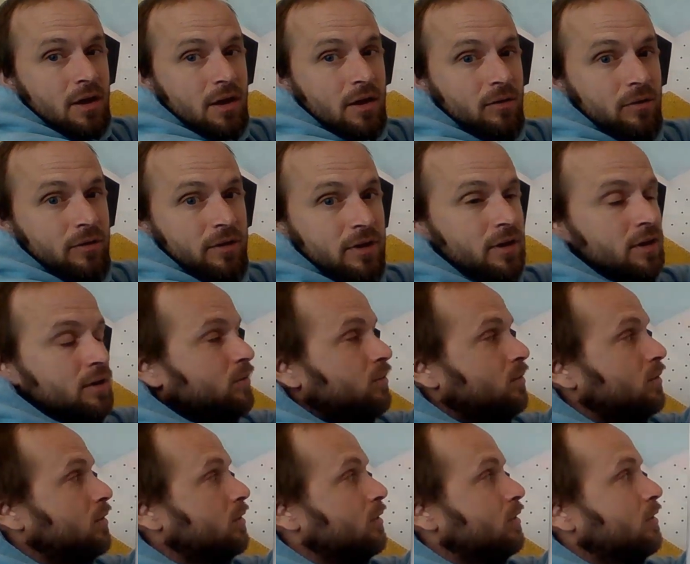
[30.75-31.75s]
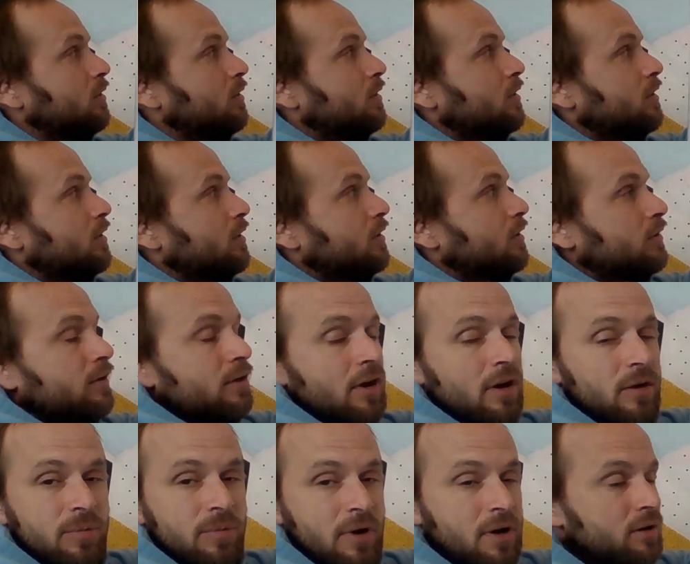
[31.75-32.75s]
it'll equal the
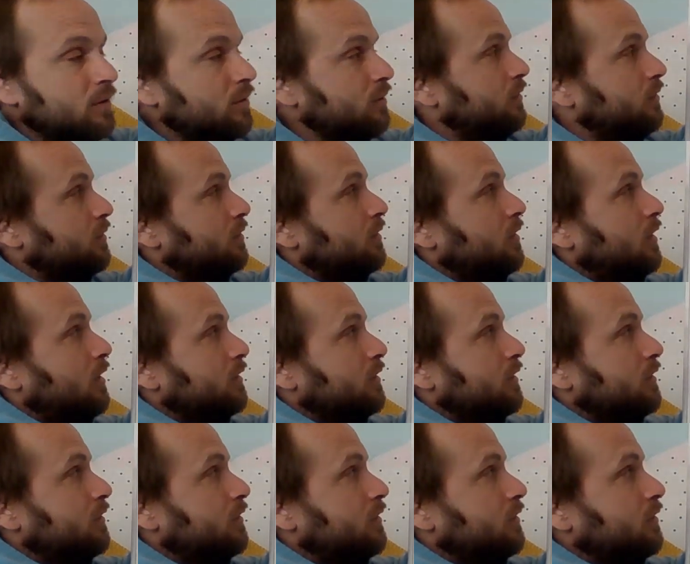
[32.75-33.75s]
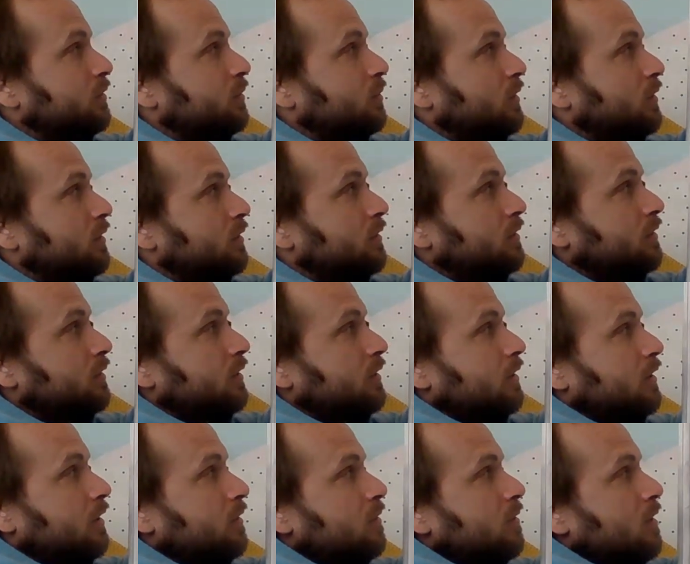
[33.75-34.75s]
hypotenuse of the long distance squared.
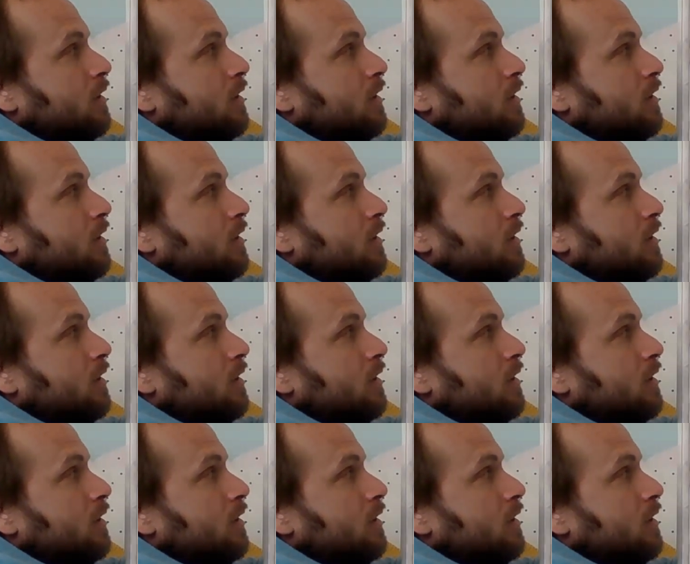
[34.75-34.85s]
Okay,